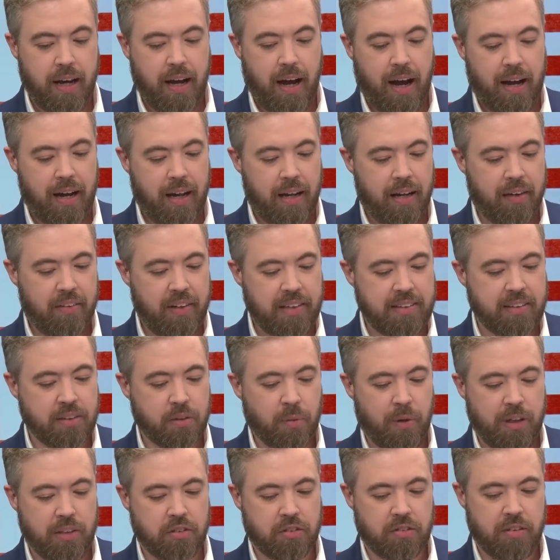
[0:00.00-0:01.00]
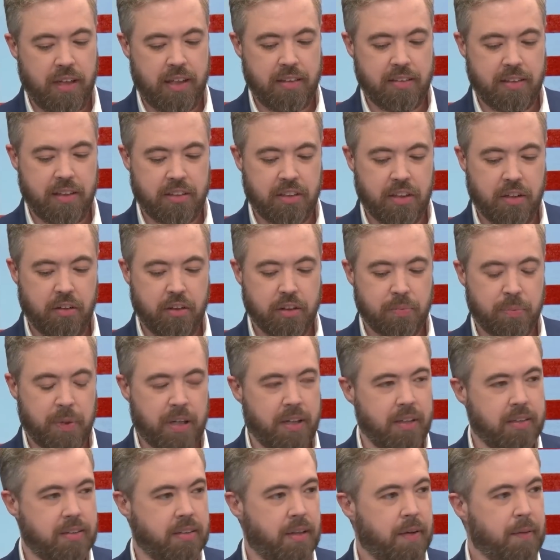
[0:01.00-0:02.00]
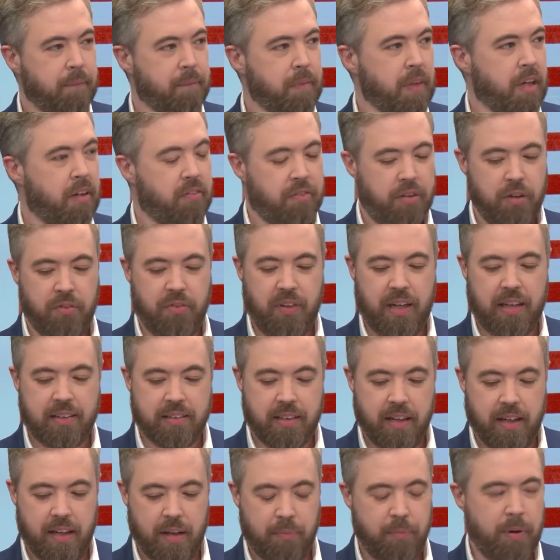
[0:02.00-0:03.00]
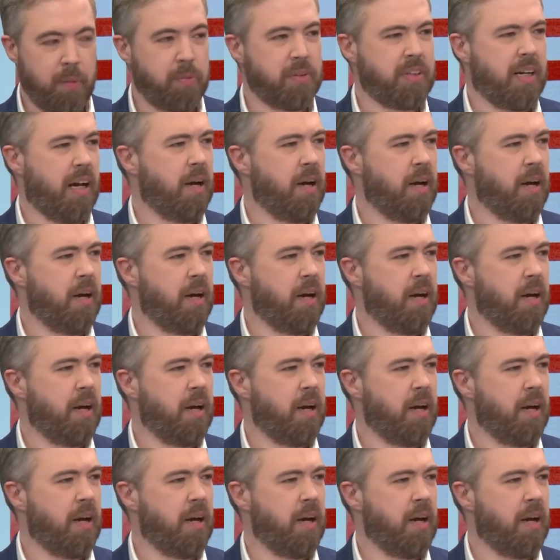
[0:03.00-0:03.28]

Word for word: And I, this is quite strange, actually, Lewis, because a few things here. And people say